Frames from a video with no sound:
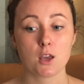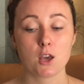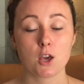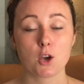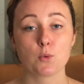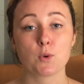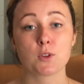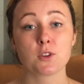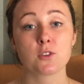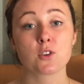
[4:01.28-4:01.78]

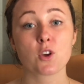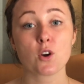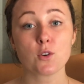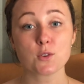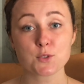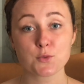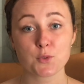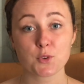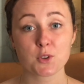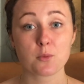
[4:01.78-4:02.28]
When it
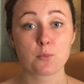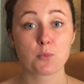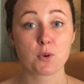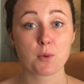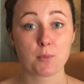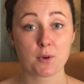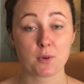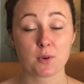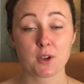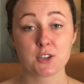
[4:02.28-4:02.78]
goes for the
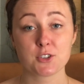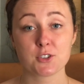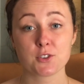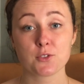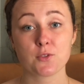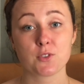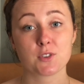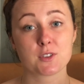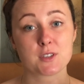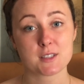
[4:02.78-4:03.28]
preparation
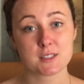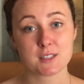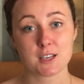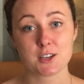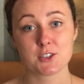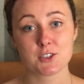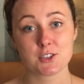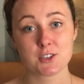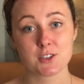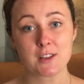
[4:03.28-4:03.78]
for the
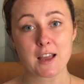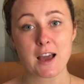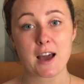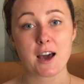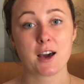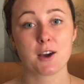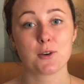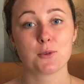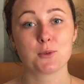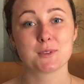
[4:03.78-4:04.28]
session,
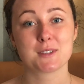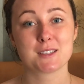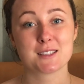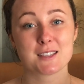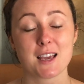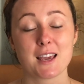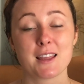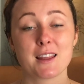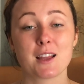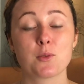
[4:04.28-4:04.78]
I would
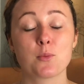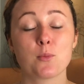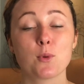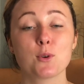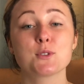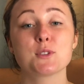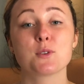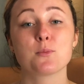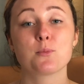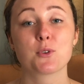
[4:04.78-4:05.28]
say that
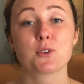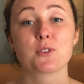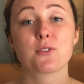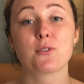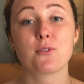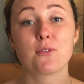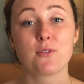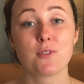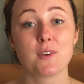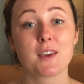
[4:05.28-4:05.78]
most
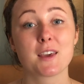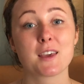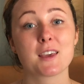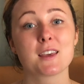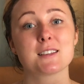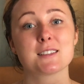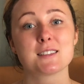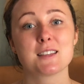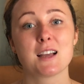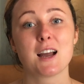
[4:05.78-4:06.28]
important thing
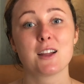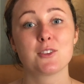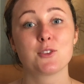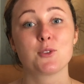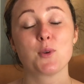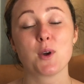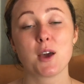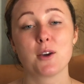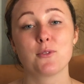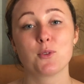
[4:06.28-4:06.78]
is that
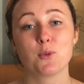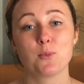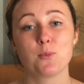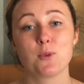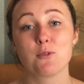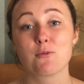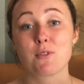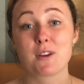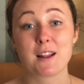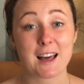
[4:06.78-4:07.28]
you have to
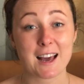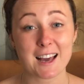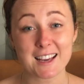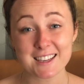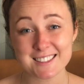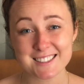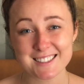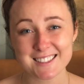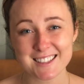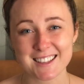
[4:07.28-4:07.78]
be
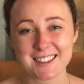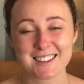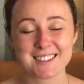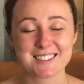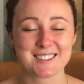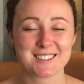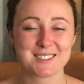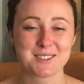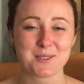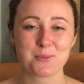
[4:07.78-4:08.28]
relaxed, and this
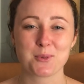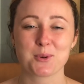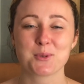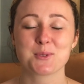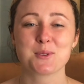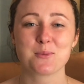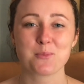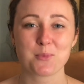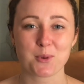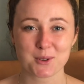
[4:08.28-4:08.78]
is the
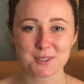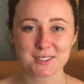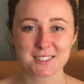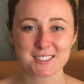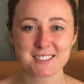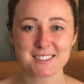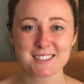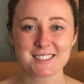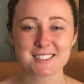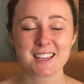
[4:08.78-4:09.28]
most
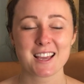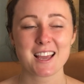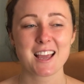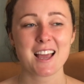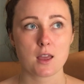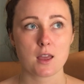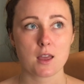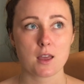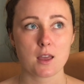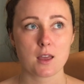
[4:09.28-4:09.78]
important.
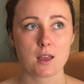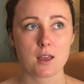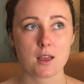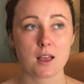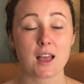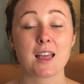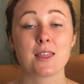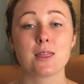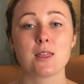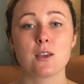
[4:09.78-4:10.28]

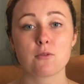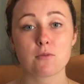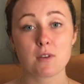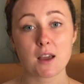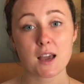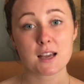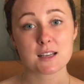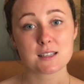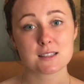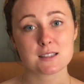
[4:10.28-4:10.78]
And the
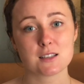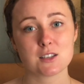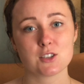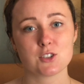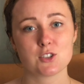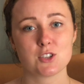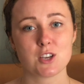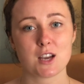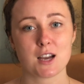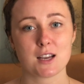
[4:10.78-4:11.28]
rest,
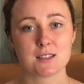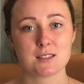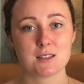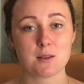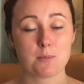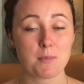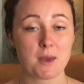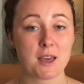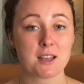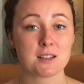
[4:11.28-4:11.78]
it just
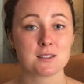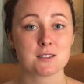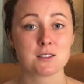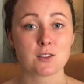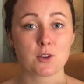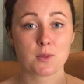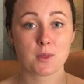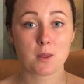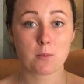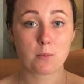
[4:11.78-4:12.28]
depends
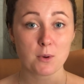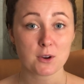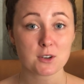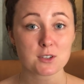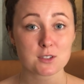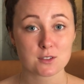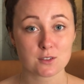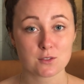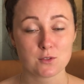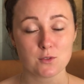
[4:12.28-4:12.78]
on the
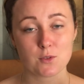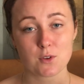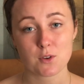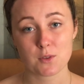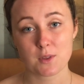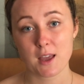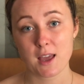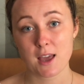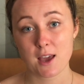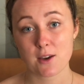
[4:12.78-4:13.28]
person you're
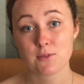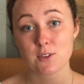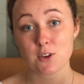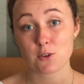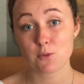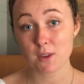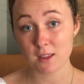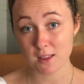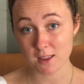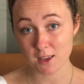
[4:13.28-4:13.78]
gonna have the
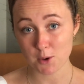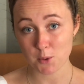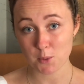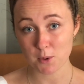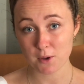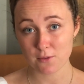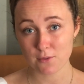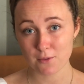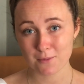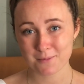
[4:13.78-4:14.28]
reading
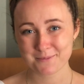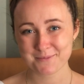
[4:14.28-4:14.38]
with.